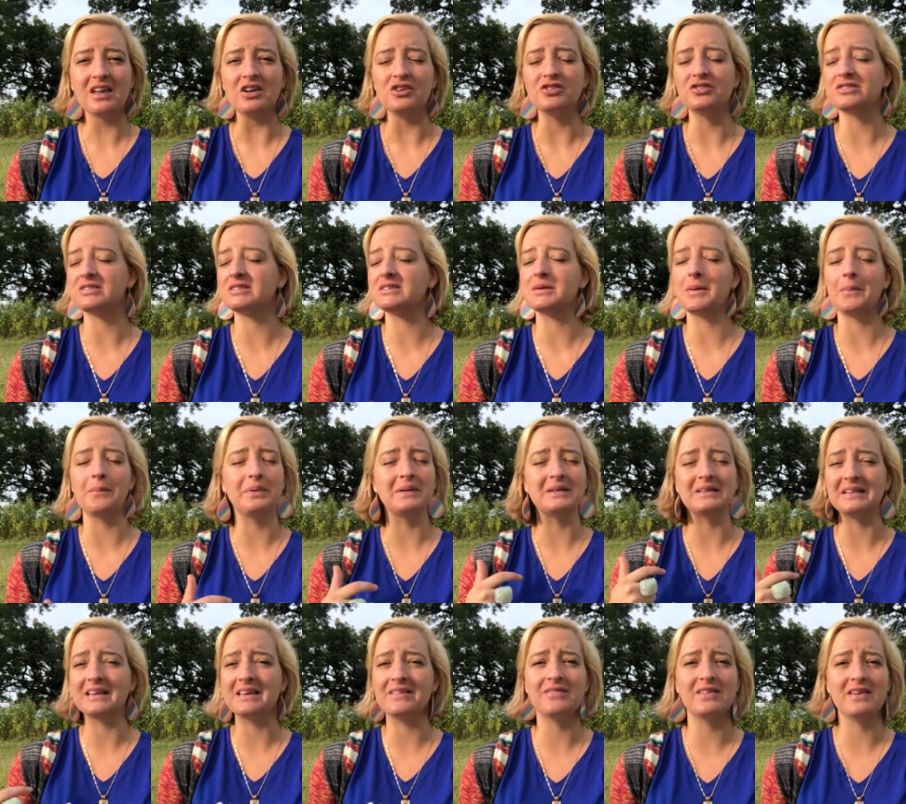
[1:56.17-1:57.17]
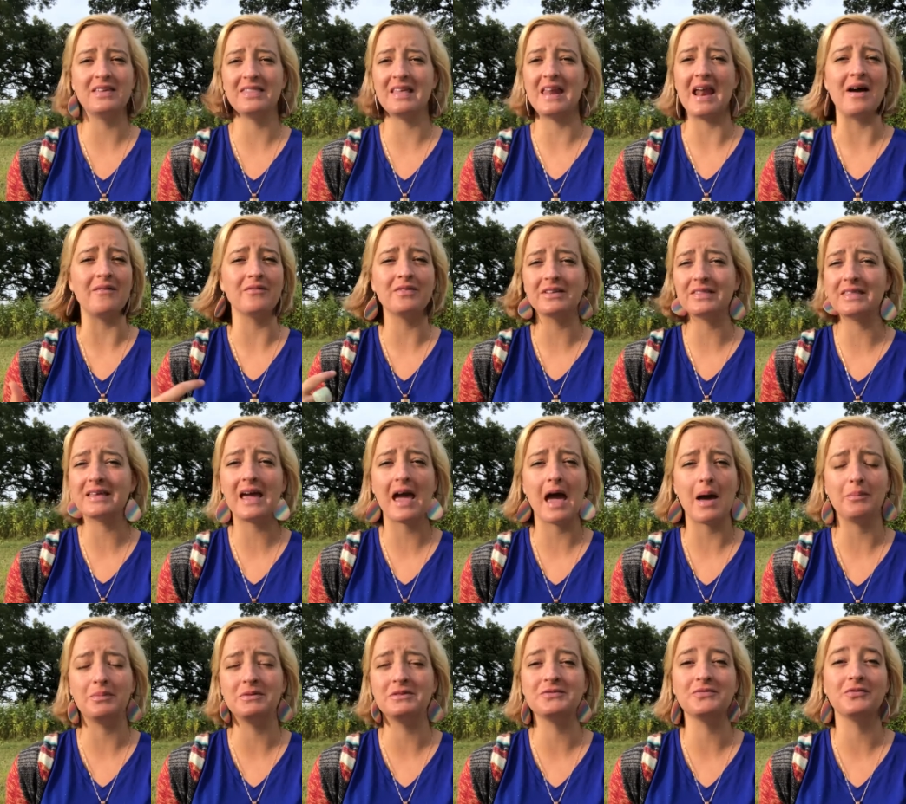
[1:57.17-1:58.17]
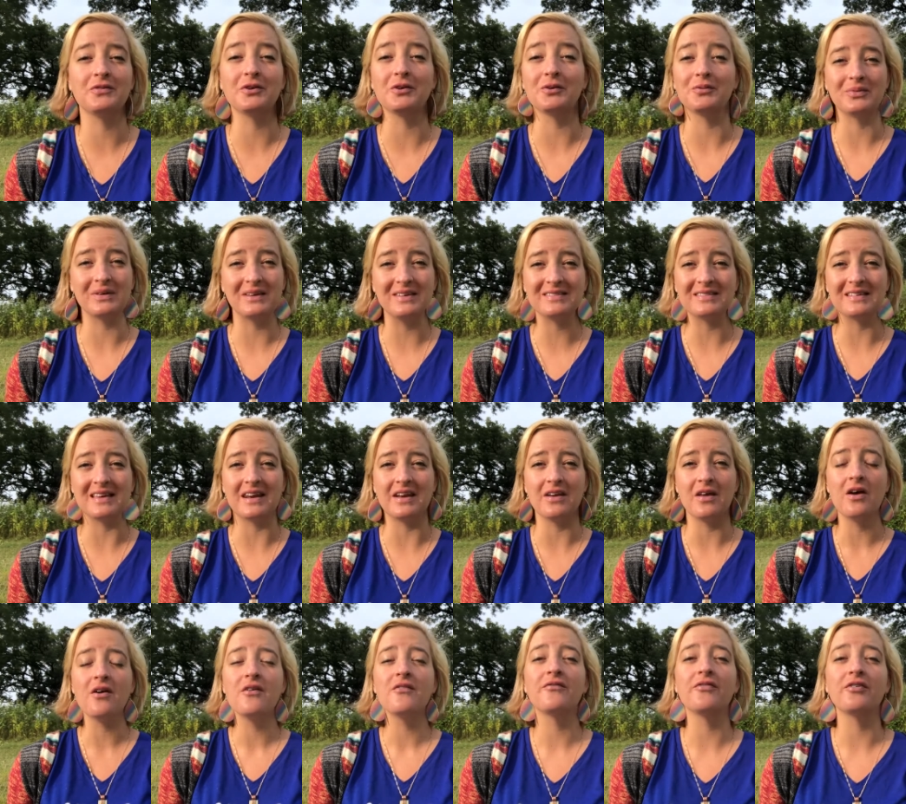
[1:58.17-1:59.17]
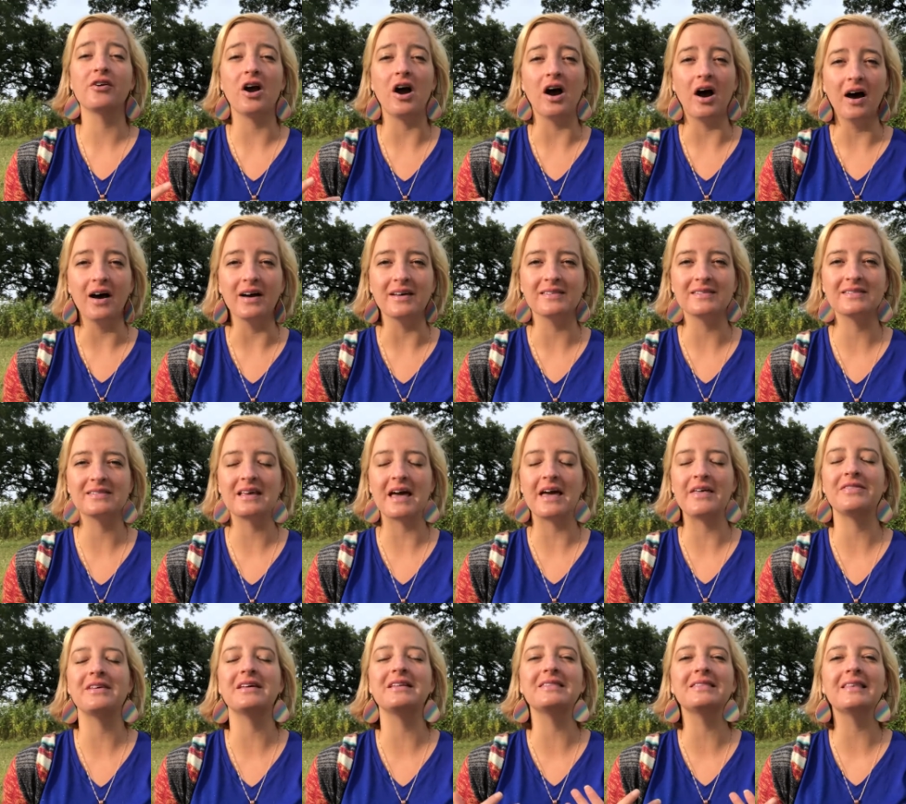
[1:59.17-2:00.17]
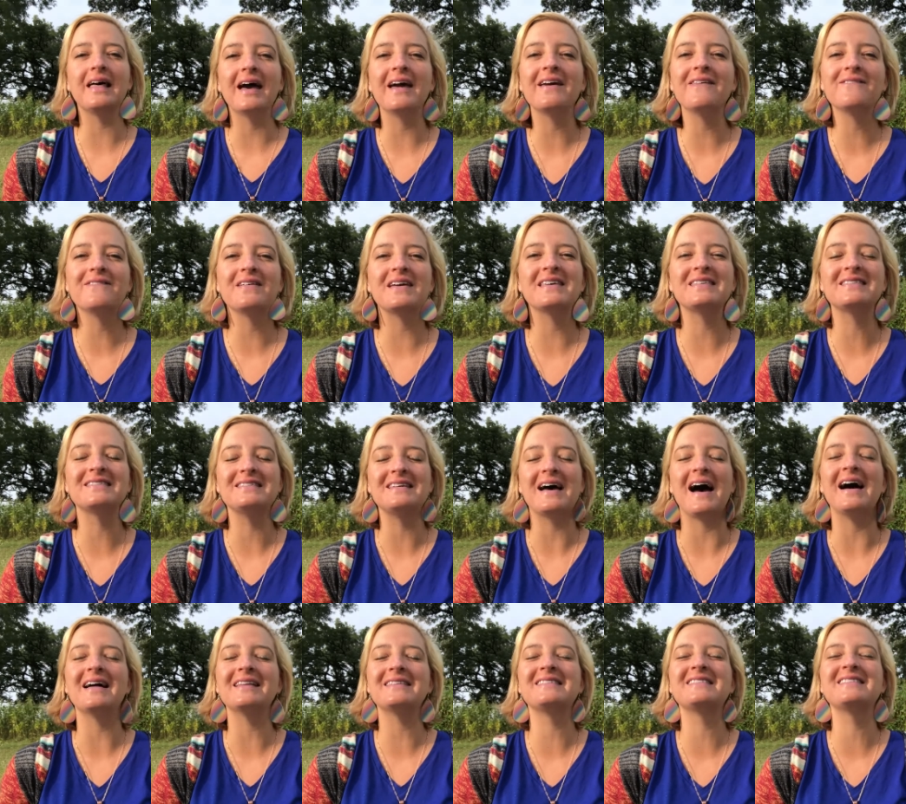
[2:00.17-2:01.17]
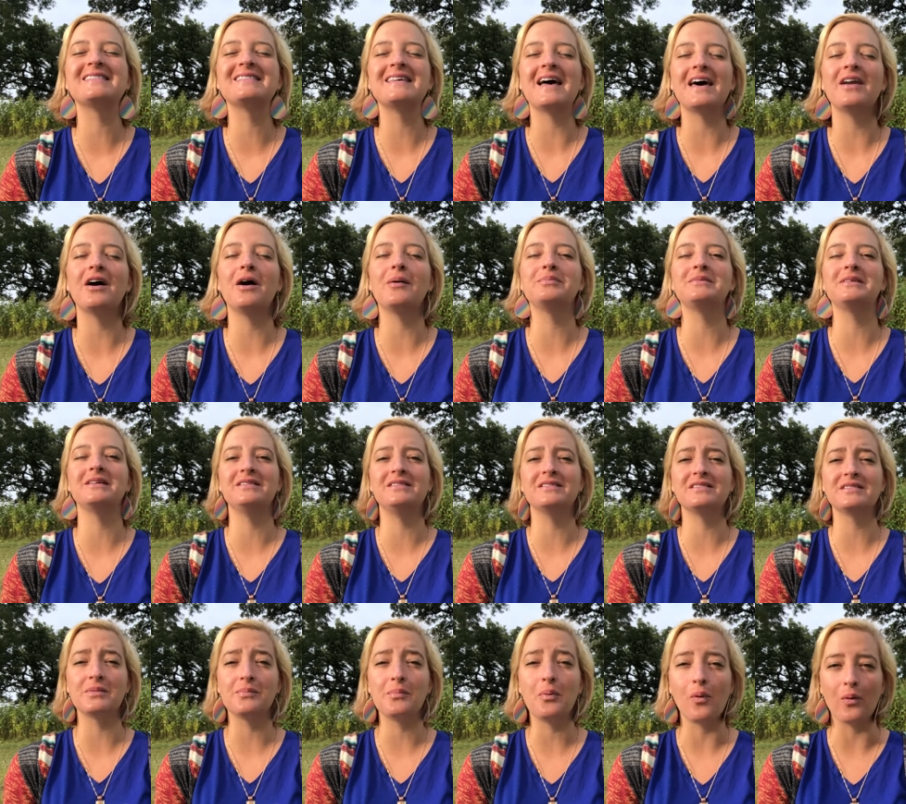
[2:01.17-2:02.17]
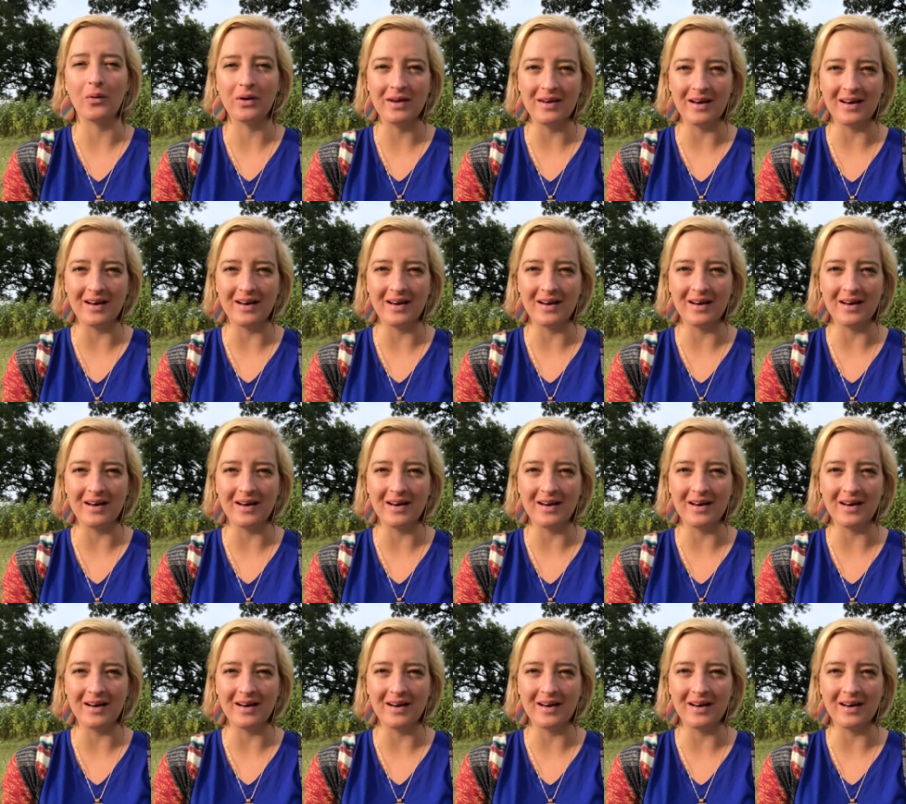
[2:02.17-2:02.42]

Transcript: Just believing that everything happens for a reason, for us, and that life is not set up to disappoint